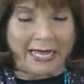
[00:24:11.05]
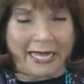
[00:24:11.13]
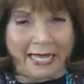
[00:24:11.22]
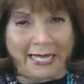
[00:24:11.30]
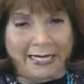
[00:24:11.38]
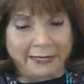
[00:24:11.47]

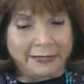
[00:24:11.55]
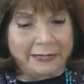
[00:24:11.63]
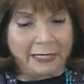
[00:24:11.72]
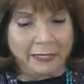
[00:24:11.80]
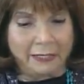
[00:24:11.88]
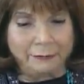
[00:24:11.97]
and
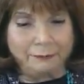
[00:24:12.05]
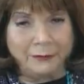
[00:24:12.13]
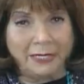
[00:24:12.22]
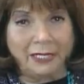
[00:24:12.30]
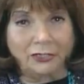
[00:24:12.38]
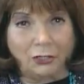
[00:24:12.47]
uh,
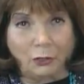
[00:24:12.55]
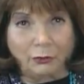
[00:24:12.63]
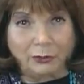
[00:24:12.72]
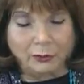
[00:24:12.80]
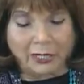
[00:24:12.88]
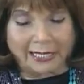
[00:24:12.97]
go
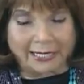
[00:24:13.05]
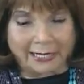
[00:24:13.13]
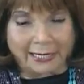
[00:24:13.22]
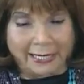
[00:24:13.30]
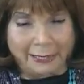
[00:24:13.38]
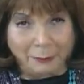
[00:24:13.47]
to
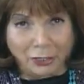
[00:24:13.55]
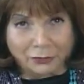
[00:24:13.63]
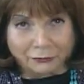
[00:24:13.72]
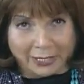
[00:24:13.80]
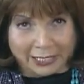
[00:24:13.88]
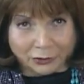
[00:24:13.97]
Claremont
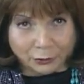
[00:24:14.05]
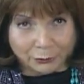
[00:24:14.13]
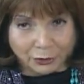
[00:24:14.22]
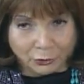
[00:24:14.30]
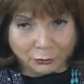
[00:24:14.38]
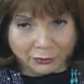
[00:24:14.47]
Graduate
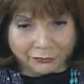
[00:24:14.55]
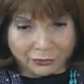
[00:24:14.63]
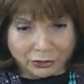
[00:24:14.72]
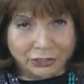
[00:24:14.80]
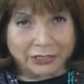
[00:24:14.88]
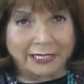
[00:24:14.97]

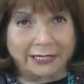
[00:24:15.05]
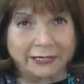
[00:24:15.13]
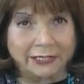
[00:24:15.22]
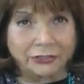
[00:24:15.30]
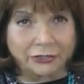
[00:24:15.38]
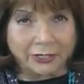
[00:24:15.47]
University
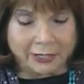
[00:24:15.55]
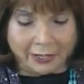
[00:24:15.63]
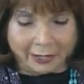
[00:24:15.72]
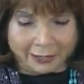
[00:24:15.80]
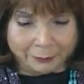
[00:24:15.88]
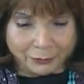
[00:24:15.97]
Digital
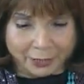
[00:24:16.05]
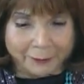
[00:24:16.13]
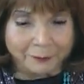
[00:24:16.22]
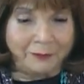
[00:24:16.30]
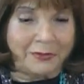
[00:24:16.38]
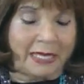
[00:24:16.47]
Library.
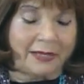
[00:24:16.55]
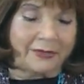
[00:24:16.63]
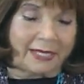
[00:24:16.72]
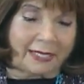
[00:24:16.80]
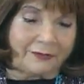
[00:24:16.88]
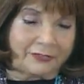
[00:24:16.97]

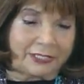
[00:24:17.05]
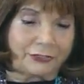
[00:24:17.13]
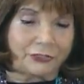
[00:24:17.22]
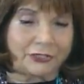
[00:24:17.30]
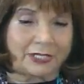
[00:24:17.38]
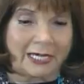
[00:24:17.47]
They have
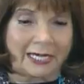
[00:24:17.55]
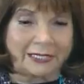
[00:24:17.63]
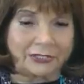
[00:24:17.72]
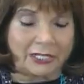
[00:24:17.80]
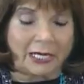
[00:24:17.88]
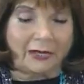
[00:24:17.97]
digitized
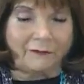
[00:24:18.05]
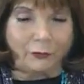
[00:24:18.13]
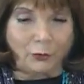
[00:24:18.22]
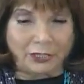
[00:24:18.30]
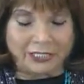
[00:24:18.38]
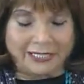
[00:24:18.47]

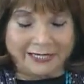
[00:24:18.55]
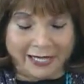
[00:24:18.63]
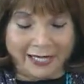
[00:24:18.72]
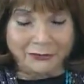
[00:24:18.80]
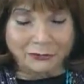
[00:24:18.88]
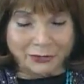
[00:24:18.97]

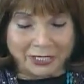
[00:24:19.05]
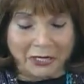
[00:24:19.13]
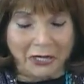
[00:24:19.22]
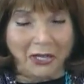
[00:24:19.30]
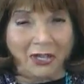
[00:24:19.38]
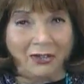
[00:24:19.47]
1,400
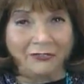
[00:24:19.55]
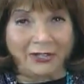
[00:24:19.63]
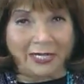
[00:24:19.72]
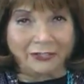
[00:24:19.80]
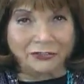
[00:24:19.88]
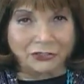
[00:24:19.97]
of
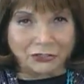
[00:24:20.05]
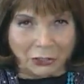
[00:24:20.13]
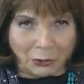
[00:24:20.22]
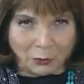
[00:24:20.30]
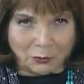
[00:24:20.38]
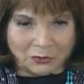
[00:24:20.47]
our
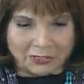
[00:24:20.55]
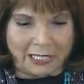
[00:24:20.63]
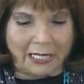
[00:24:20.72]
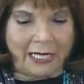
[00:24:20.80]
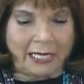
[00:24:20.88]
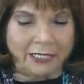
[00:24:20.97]
shows,
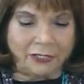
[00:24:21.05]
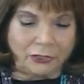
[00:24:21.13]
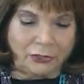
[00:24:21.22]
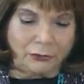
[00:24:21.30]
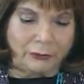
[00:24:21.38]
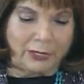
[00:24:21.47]

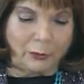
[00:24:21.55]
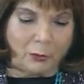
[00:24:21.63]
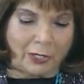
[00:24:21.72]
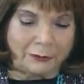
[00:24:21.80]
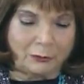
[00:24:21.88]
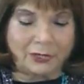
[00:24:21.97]
including
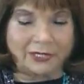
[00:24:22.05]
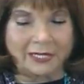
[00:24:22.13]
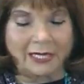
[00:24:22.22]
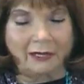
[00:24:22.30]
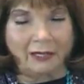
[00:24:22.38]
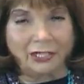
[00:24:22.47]
one with
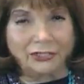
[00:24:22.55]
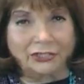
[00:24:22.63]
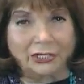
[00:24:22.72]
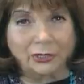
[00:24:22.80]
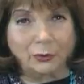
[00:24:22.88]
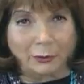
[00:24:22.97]

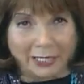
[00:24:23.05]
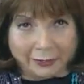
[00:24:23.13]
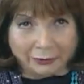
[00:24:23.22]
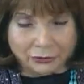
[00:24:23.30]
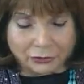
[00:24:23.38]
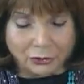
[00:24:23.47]
Oscar
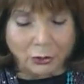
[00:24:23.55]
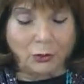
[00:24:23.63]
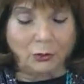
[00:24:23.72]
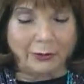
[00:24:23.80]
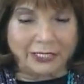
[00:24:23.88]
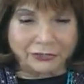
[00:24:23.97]
Huelos,
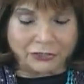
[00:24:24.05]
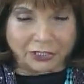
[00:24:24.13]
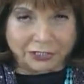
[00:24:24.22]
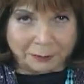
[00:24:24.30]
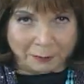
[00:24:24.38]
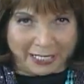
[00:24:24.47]
who has
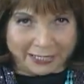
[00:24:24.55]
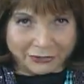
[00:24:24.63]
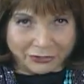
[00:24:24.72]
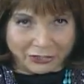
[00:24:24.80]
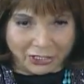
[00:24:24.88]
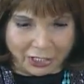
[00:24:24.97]
just
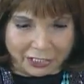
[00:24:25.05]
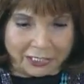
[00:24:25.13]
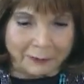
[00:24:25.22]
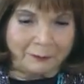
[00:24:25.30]
passed on.